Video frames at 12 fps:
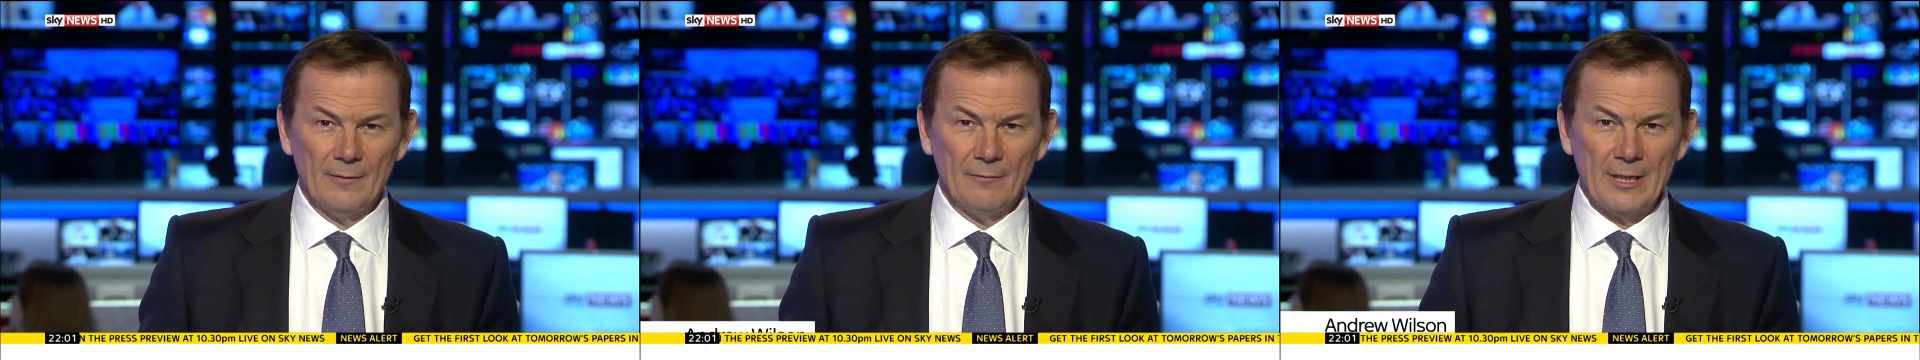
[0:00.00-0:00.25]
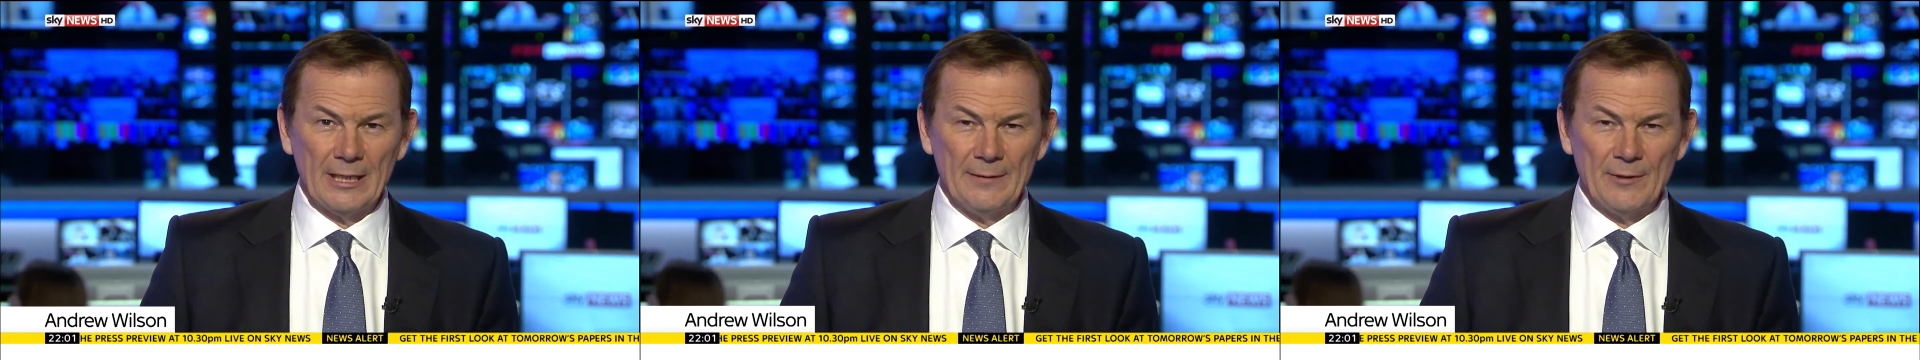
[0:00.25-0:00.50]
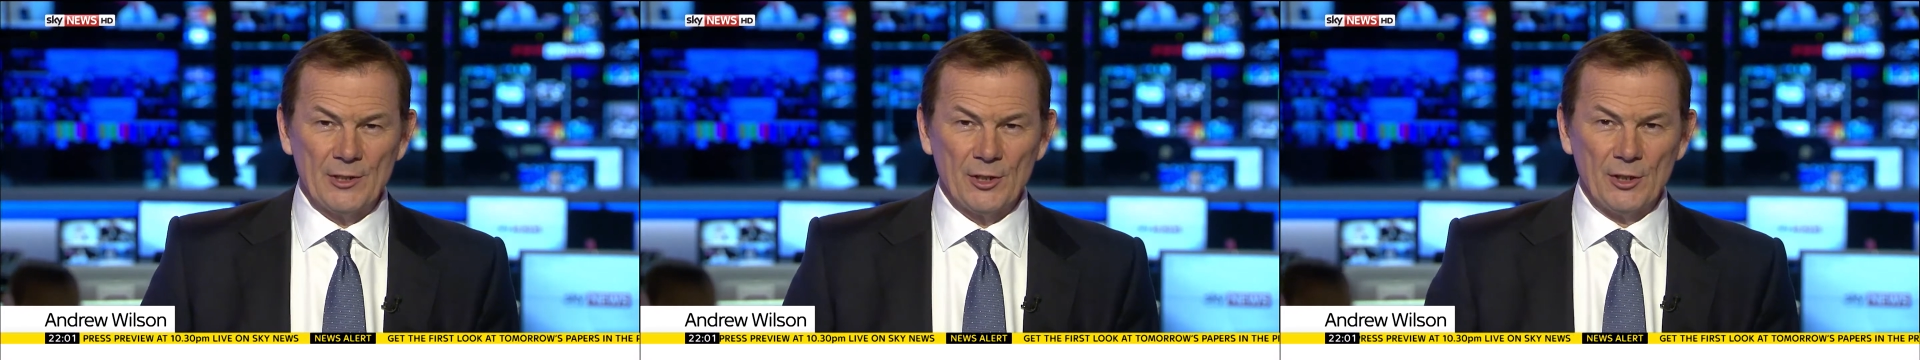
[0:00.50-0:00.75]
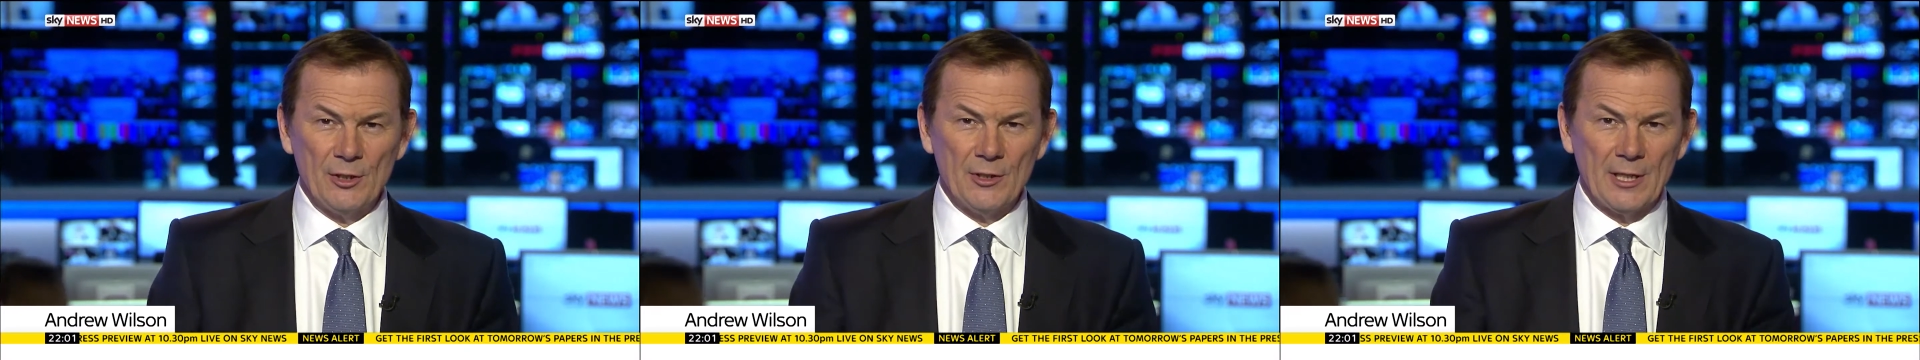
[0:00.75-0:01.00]
Very good evening to
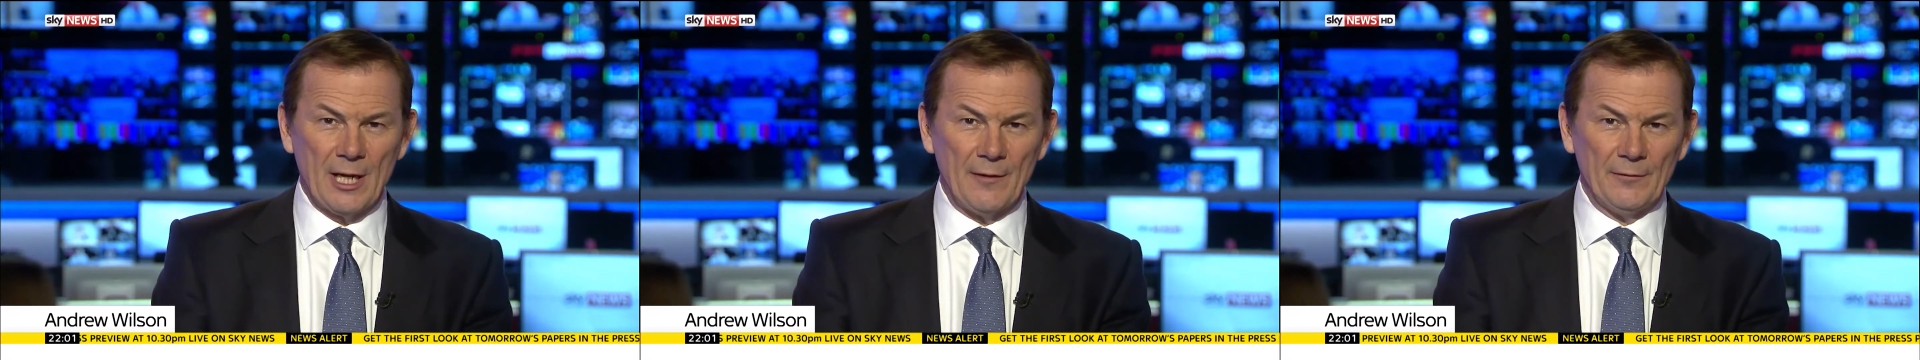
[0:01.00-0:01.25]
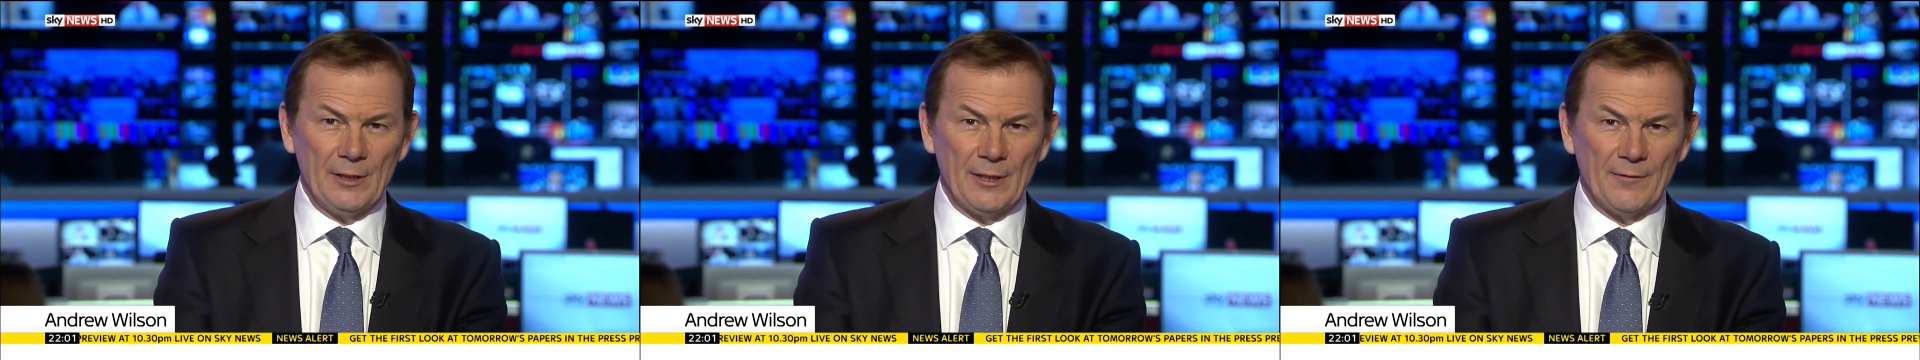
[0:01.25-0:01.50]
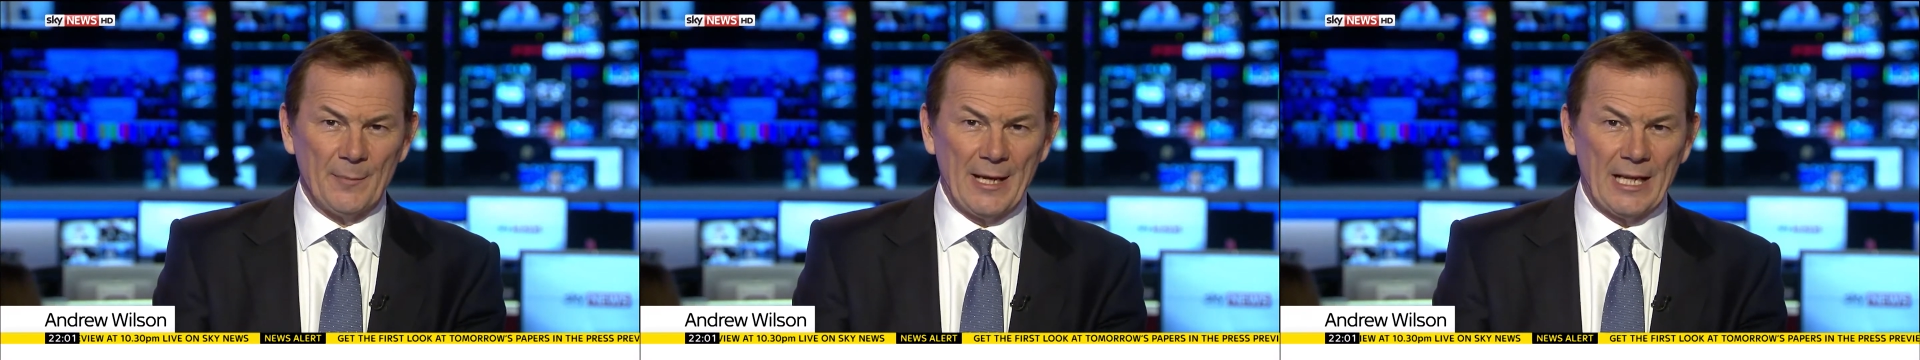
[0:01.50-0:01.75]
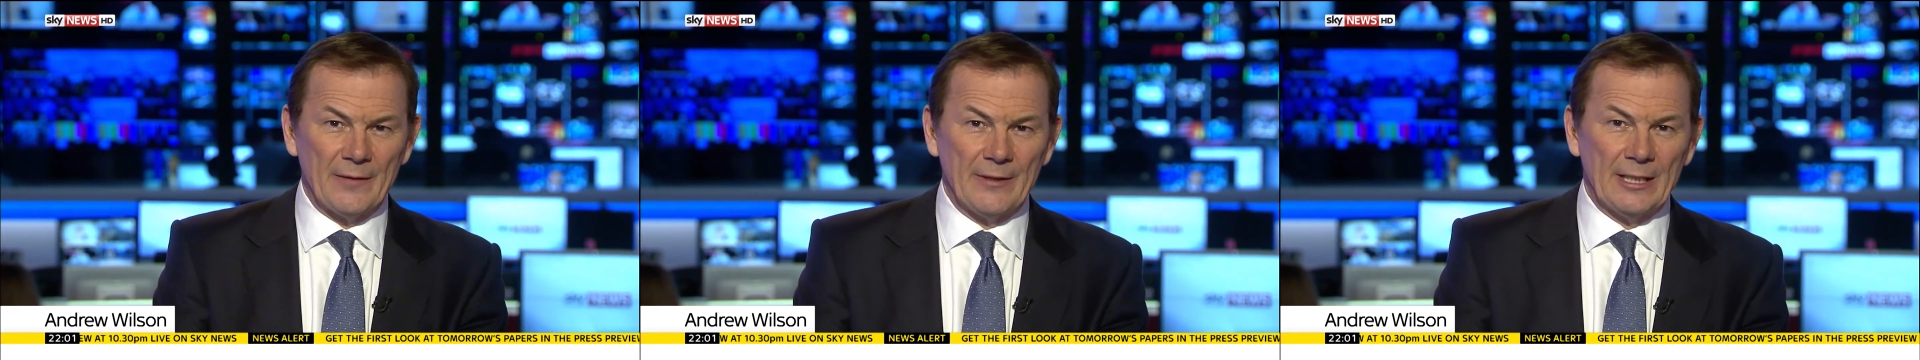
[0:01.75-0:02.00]
you. The governor of the
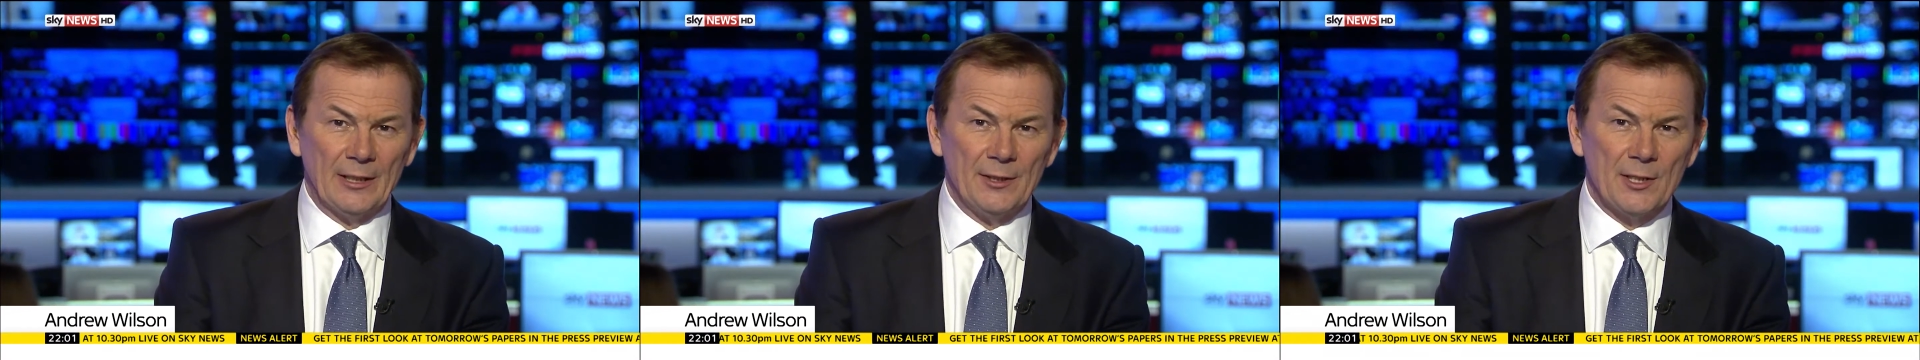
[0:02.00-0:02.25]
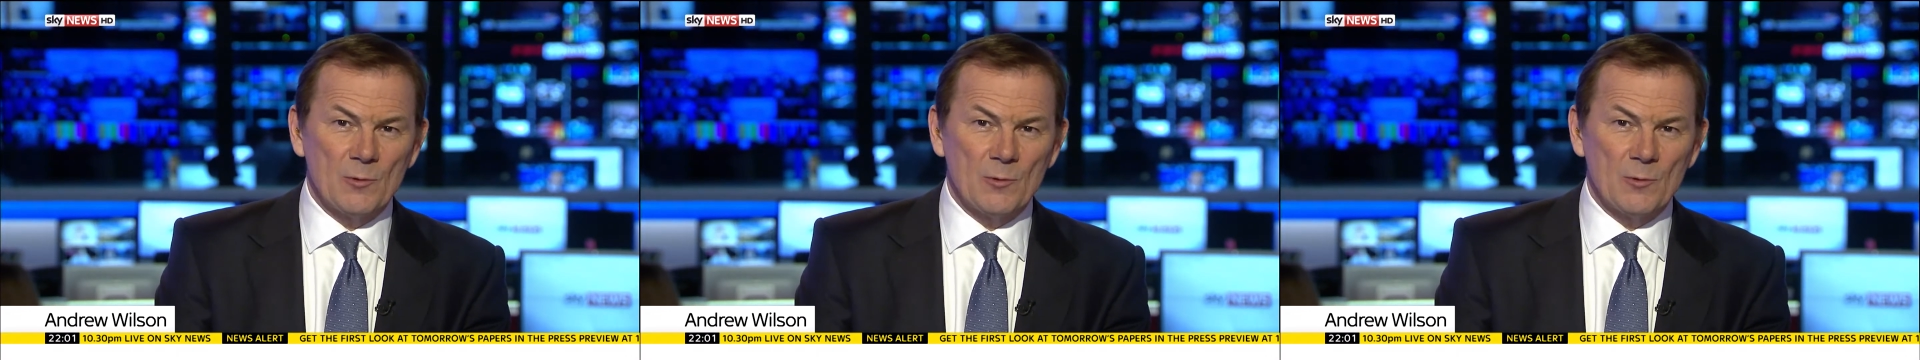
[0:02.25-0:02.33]
Bank of England